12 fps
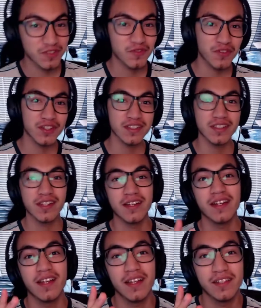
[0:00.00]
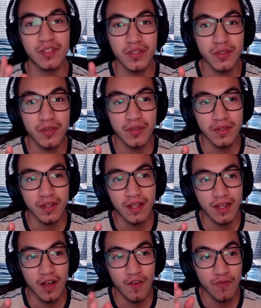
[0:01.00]
first gonna do
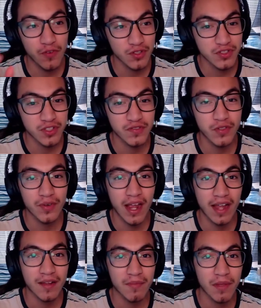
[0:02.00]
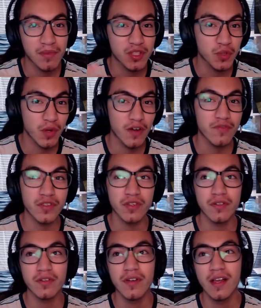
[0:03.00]
a full server rack, maybe a
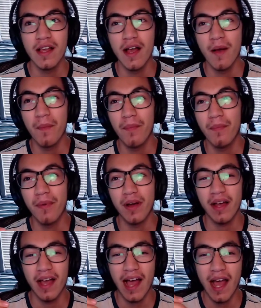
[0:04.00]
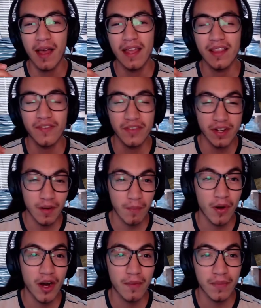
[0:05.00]
12U, but I live in an
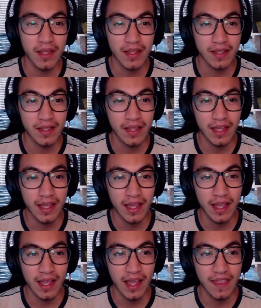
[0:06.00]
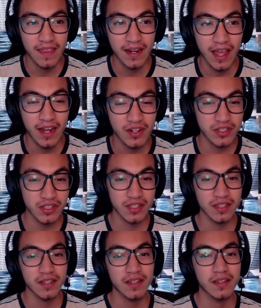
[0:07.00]
apartment, and then
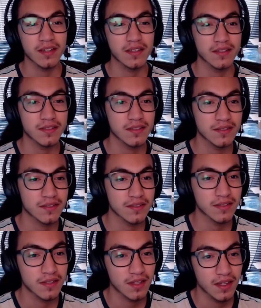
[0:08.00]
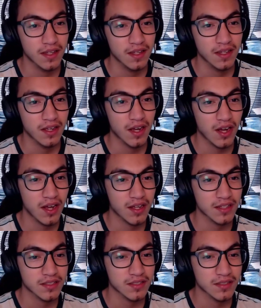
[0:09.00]
energy
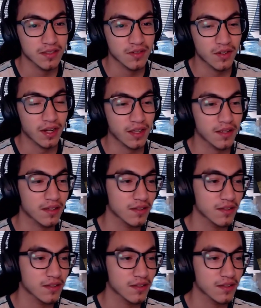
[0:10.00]
costs, or like